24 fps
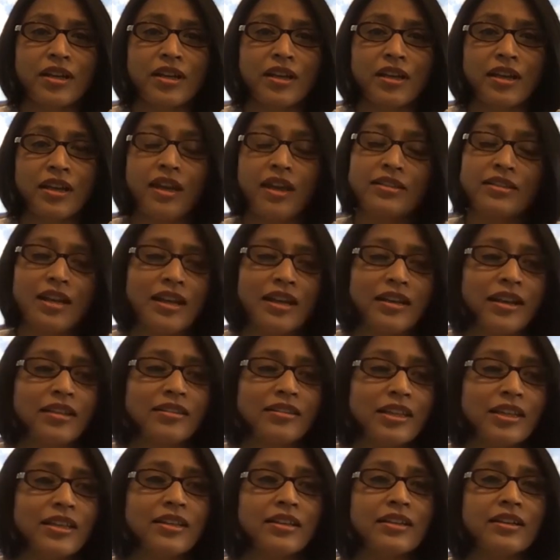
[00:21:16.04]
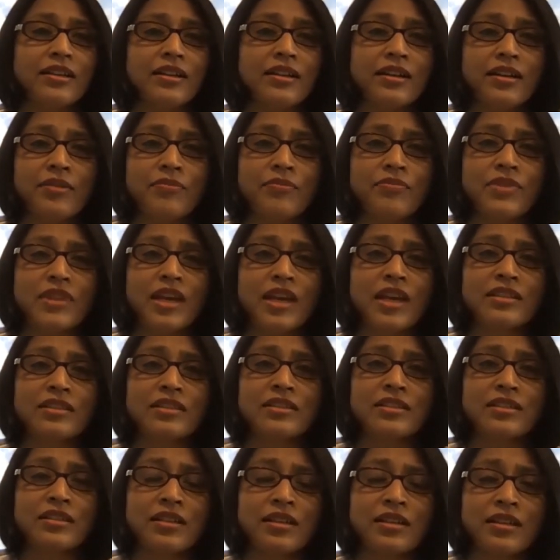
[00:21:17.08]
And, and I think uh,
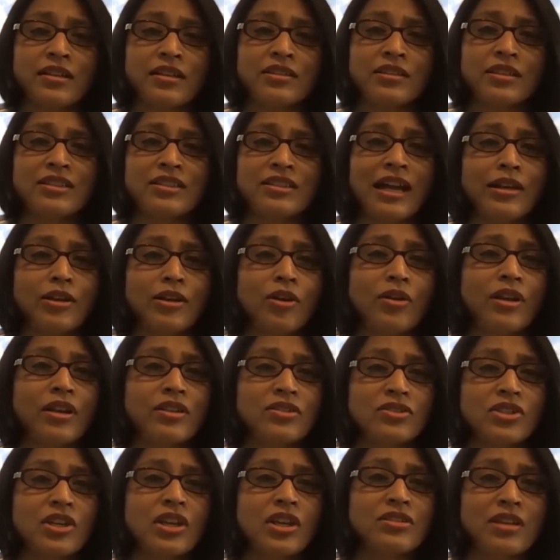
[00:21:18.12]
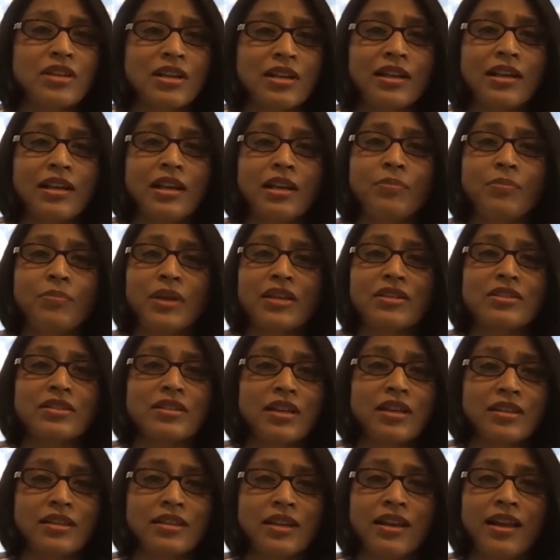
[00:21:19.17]
that uh, the dialogue has changed a little bit
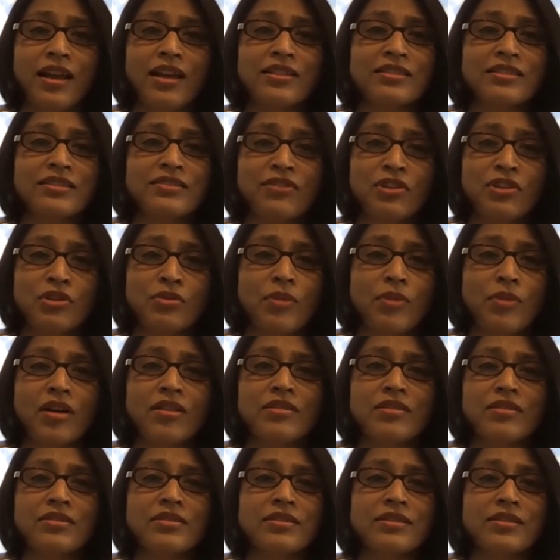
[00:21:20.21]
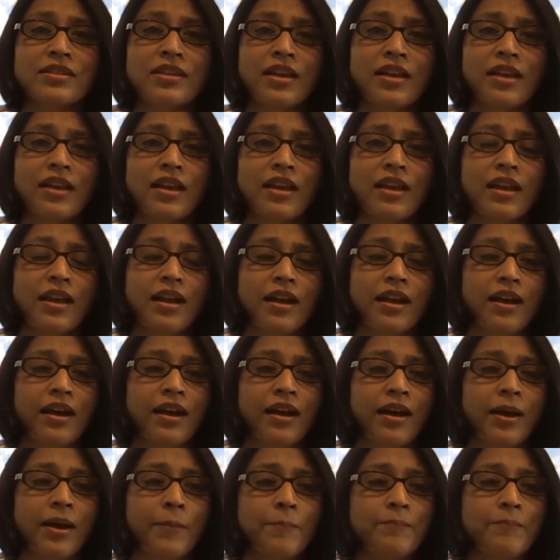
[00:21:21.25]
in the last few months.
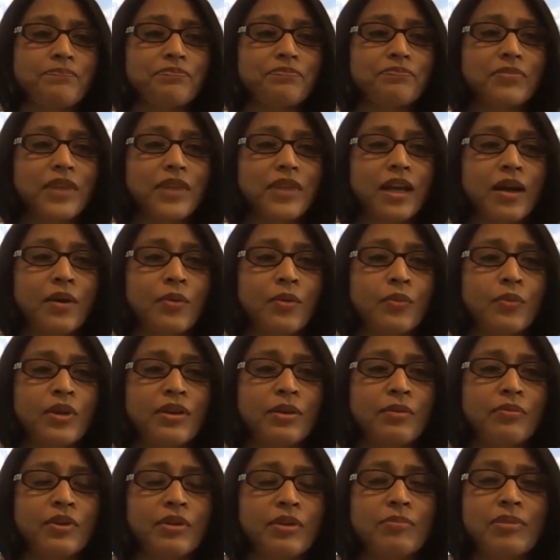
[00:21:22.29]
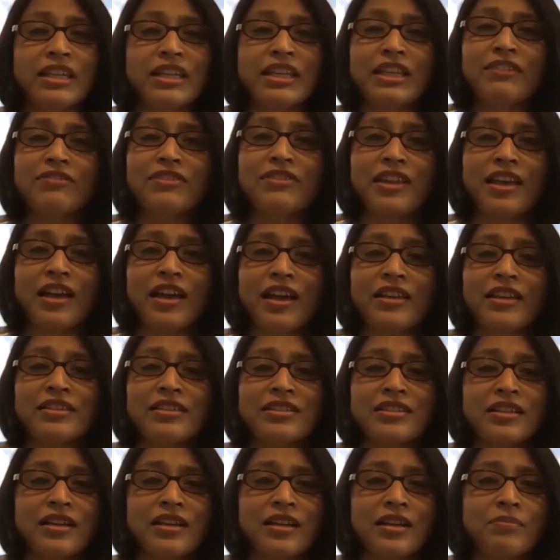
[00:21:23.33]
Um, uh, we, we believe that
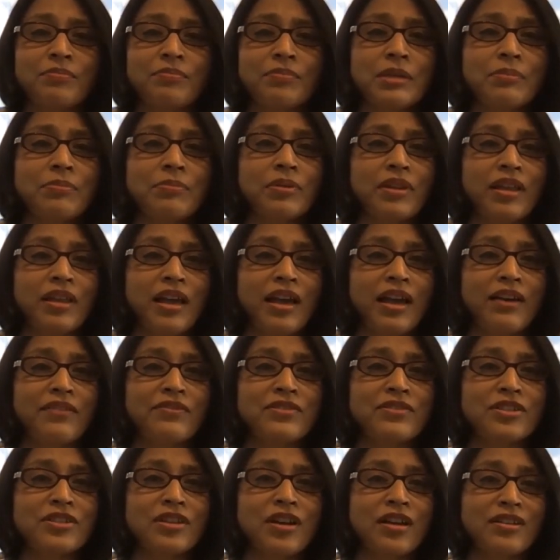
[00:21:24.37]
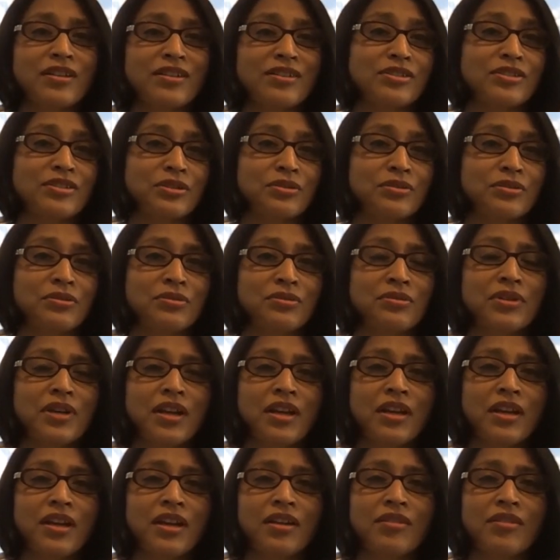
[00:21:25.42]
uh, people have started to
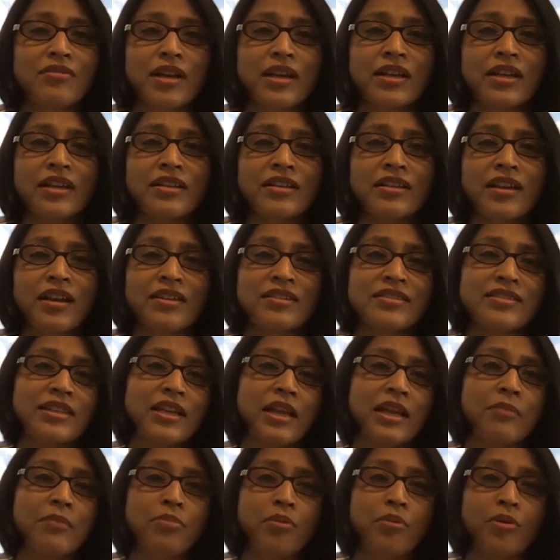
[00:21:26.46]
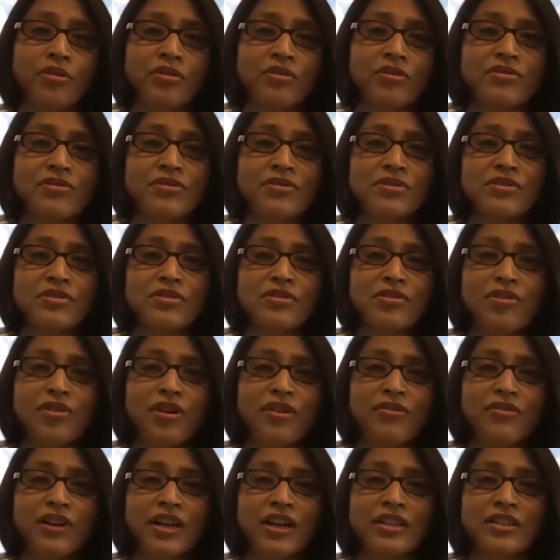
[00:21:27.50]
recognize the importance
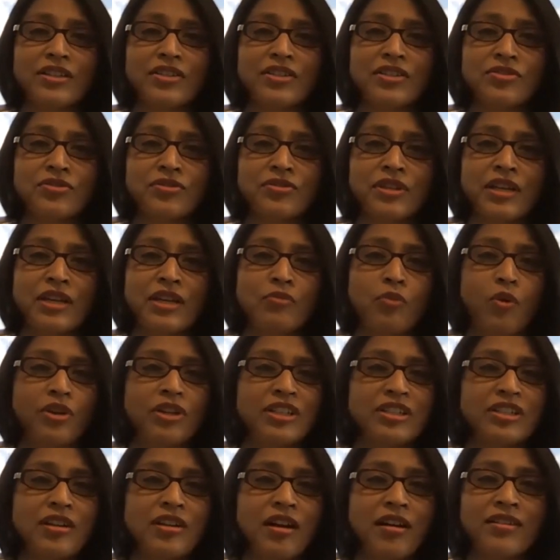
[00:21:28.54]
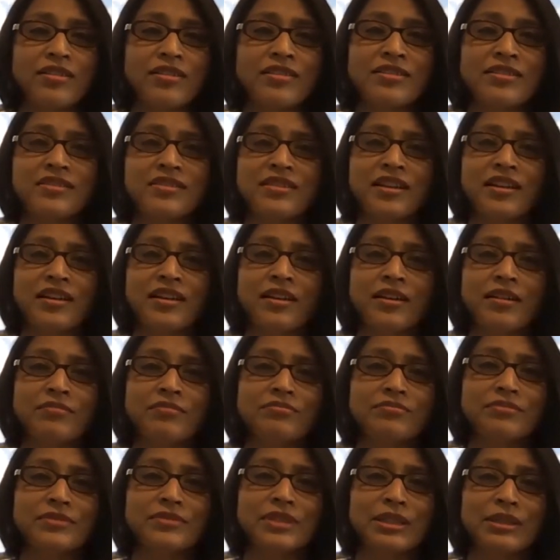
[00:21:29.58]
of our industry and what it does. Uh,
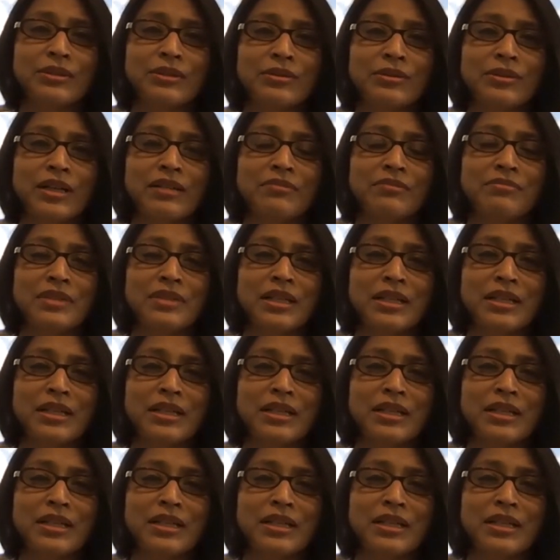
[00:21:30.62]
you know, um,